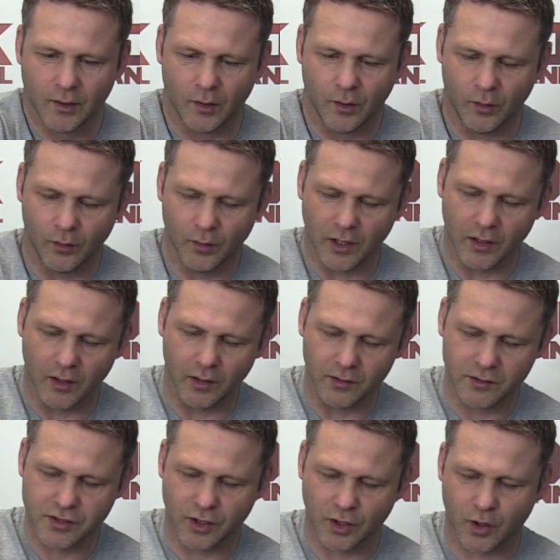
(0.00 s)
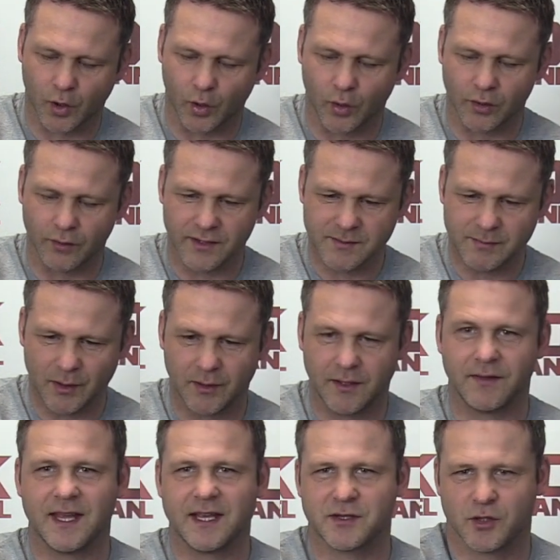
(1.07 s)
all along to the corner of this building.
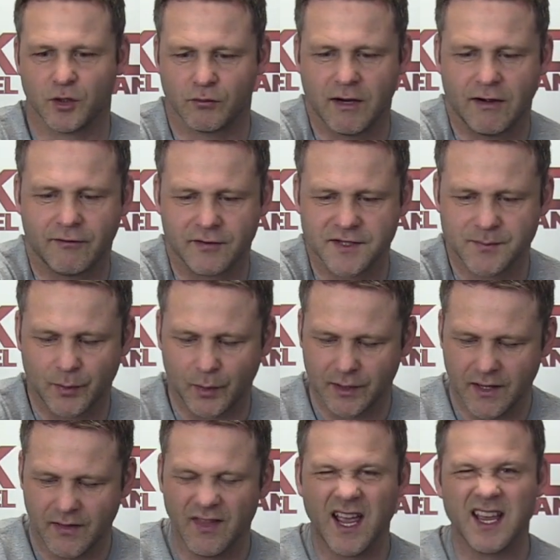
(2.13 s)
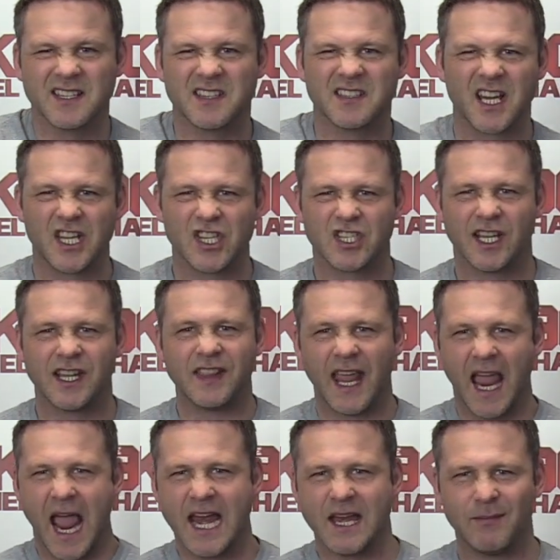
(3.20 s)
That's your reference point, and that is essentially
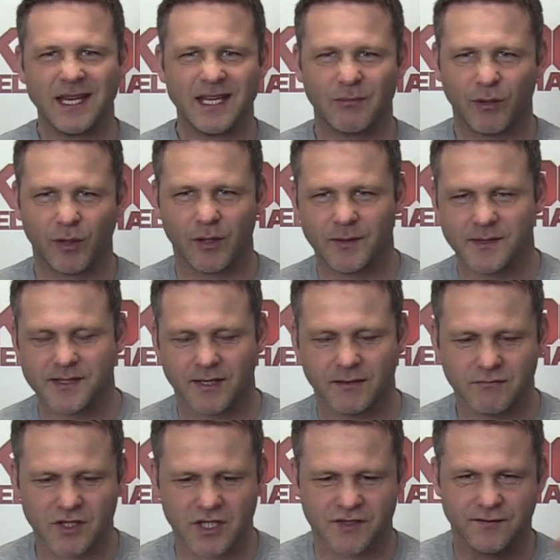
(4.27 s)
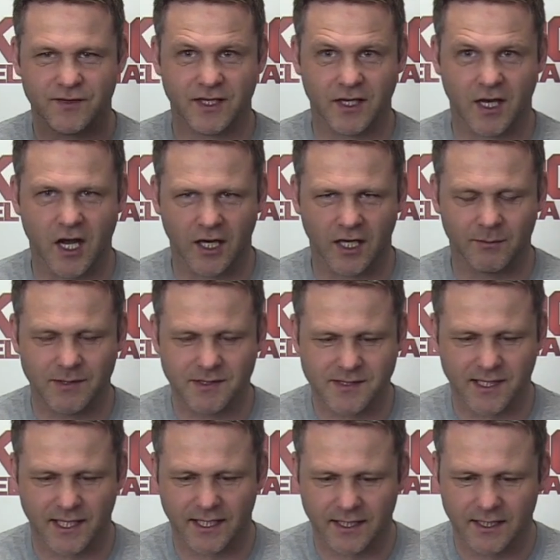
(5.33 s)
the enemy deployment zone, just for argument's
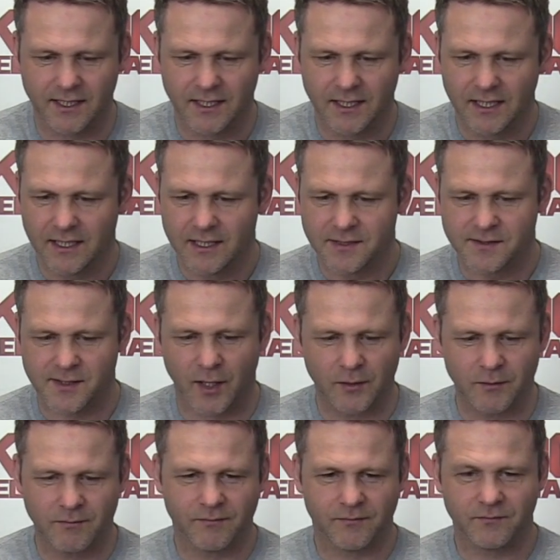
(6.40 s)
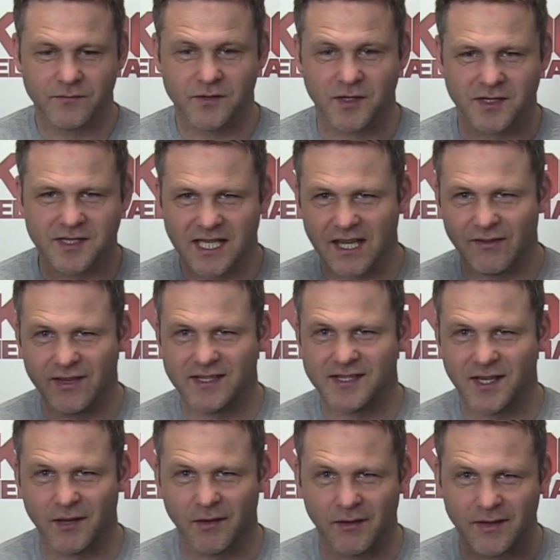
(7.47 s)
sake. So just to give it to
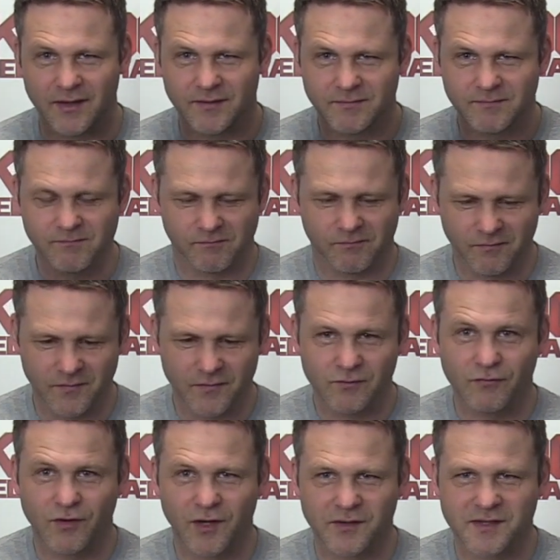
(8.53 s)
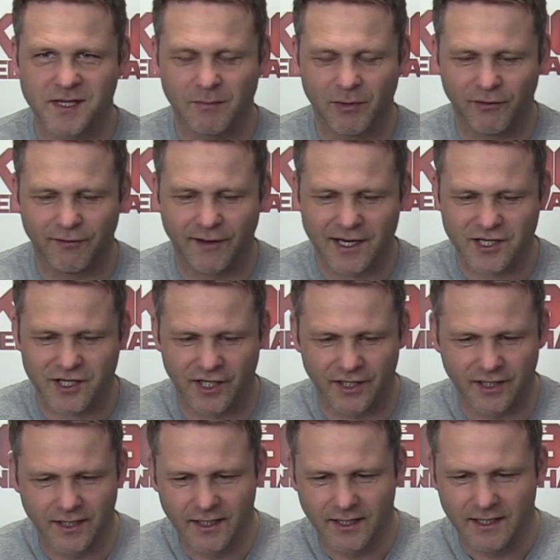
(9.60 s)
you in real simple
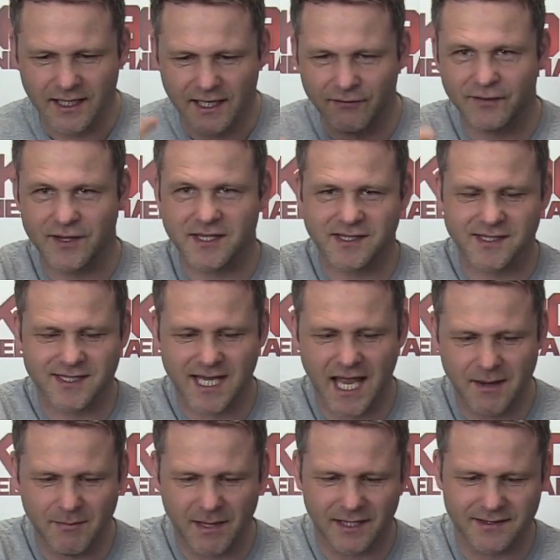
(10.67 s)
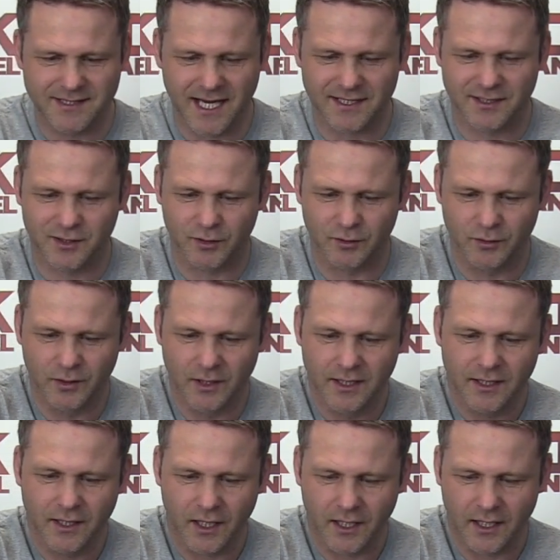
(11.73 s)
fashion, if this 10-man tactical
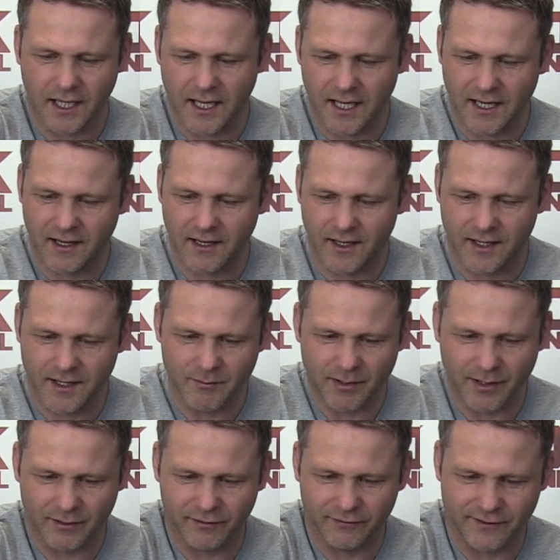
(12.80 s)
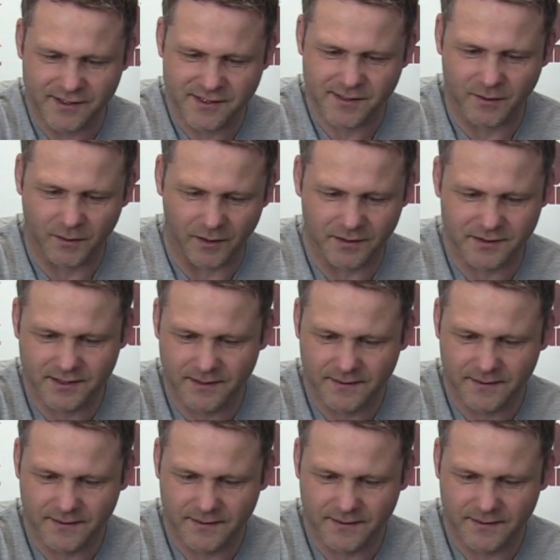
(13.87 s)
Imperial Fist squad